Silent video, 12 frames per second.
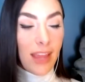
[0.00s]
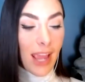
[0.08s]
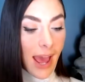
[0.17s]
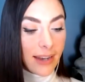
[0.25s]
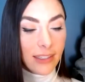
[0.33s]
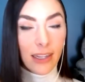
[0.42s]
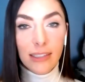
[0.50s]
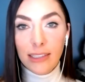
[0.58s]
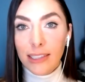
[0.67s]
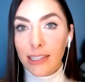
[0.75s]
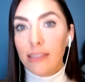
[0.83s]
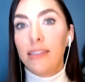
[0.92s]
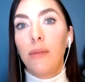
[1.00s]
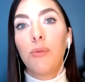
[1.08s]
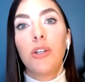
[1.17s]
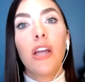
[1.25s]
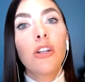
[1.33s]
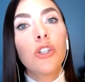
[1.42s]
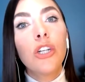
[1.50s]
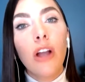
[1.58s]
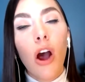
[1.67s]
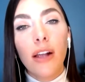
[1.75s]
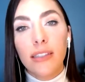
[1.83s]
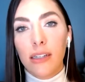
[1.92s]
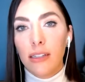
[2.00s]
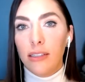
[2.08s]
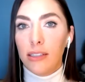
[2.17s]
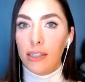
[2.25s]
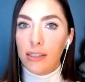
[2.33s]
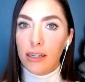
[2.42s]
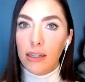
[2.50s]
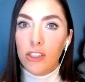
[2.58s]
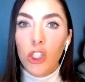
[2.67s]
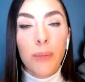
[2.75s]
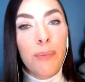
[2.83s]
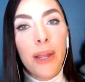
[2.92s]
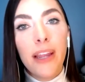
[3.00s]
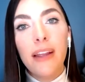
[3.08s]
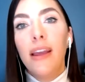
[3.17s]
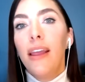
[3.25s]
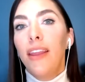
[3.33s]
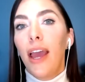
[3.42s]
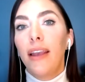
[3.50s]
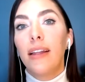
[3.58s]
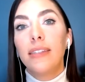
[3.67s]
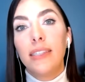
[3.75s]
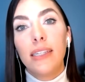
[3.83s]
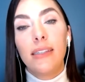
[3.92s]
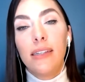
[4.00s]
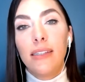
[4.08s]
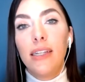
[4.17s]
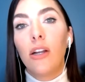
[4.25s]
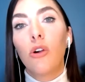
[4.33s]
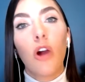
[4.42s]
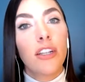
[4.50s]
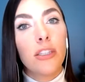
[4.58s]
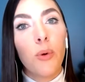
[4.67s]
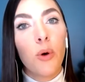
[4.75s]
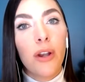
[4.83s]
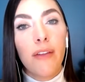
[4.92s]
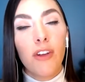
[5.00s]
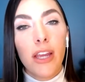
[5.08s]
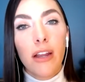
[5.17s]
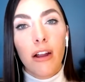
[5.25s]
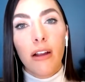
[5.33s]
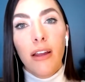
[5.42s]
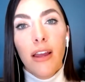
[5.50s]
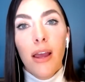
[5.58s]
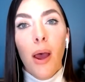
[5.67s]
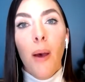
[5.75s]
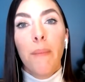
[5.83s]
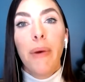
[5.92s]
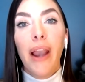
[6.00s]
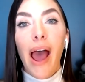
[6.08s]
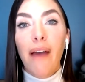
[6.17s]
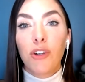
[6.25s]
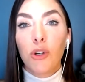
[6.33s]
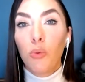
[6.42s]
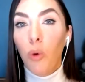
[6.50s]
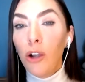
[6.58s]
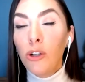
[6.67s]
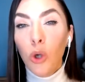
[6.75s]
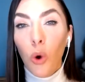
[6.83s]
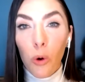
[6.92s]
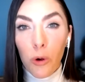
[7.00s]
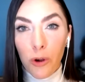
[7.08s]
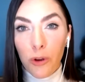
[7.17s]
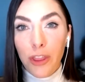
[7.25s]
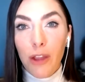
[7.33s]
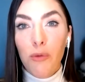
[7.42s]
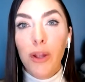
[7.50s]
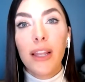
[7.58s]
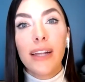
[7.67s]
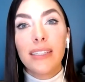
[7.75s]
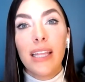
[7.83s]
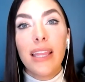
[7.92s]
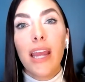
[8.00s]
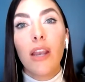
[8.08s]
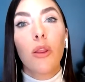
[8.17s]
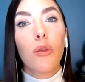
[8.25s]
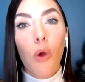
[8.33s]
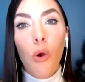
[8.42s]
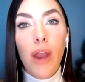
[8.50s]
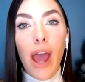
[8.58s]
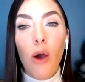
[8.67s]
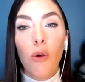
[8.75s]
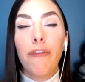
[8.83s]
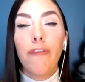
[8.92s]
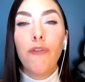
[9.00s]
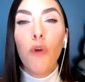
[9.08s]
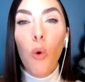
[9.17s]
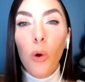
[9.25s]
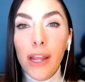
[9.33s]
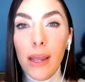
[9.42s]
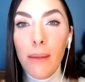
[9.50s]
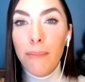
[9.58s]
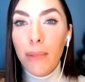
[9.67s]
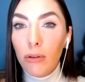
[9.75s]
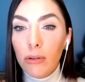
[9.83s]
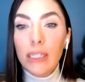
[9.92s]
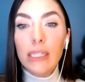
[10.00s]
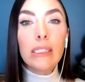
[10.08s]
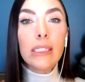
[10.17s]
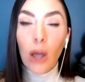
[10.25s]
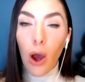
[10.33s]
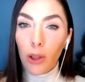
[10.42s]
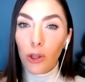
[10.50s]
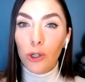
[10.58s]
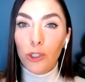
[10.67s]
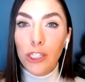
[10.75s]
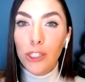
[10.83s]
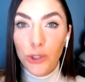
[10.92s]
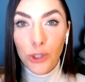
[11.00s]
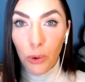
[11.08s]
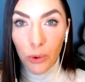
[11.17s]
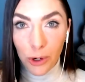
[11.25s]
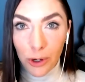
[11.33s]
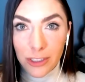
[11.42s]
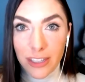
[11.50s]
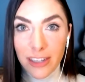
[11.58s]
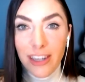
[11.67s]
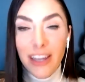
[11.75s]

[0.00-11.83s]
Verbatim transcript: They had consistent production costs, consistent shipping, they had consistency across the board every year. But after one quarter, they realized that they had thrown out forty million dollars in yogurt,